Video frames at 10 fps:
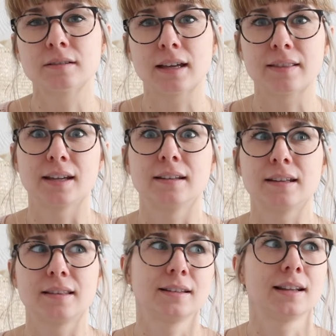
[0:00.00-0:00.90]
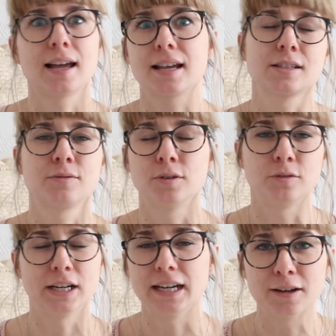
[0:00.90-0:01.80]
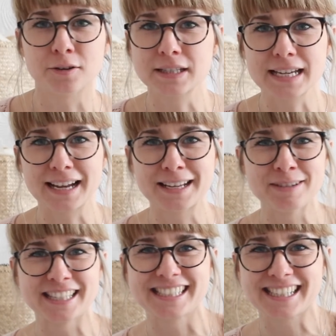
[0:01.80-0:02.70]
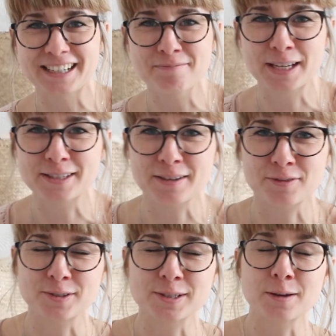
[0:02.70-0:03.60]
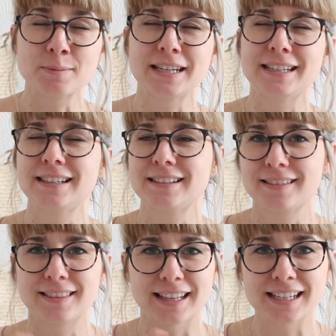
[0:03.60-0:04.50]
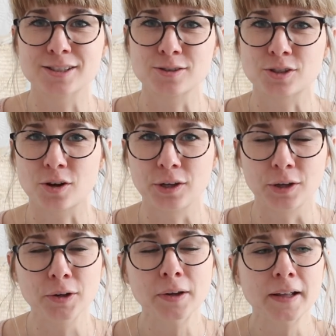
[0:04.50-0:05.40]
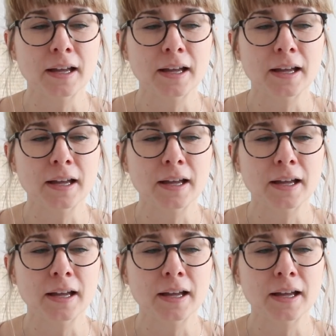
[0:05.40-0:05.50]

and then it lasts for a really long time each time because I've got so many things to show you.